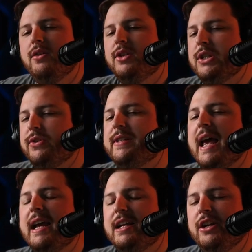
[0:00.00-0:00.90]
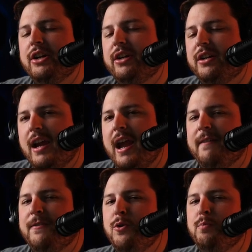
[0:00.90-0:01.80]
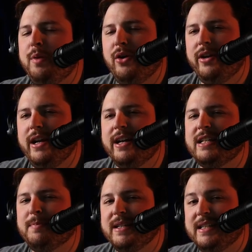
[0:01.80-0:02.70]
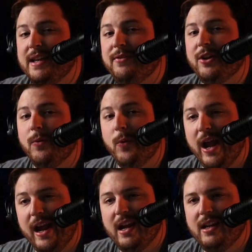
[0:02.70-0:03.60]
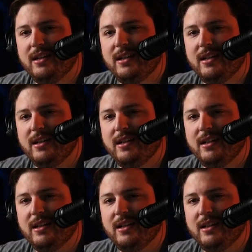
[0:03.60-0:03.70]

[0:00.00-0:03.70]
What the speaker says: So Secular, if you build it a specific way,